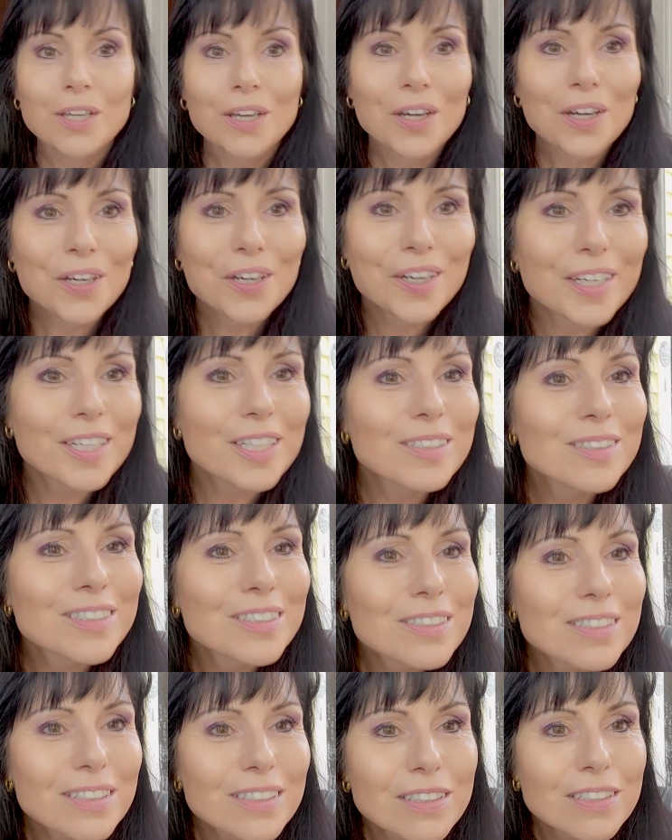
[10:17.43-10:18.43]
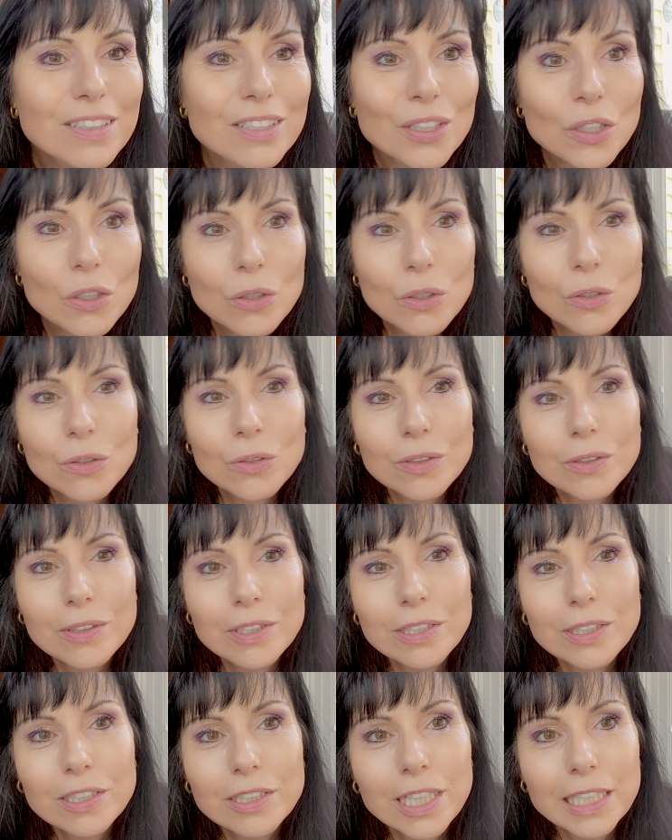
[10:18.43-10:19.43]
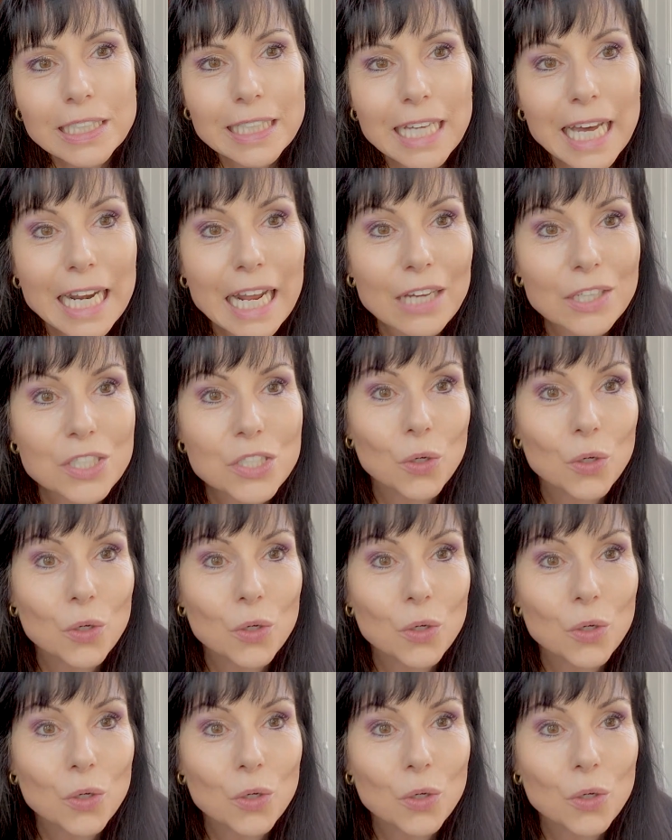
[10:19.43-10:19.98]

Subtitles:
All right, so check that out.